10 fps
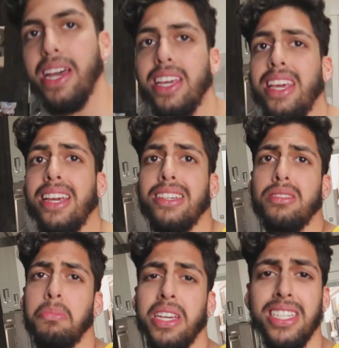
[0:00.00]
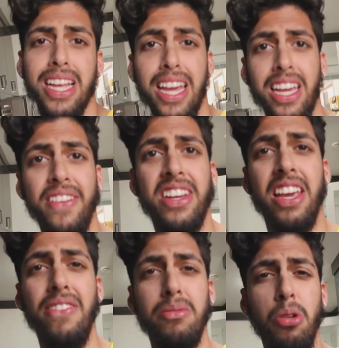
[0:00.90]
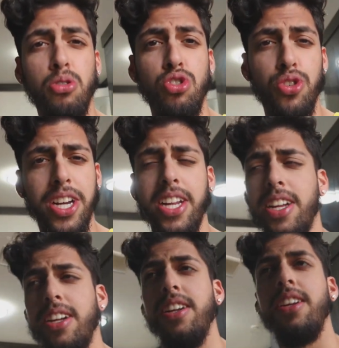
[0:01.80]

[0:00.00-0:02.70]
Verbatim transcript: Man, he ain't gonna speak because I ain't gonna give him no treat.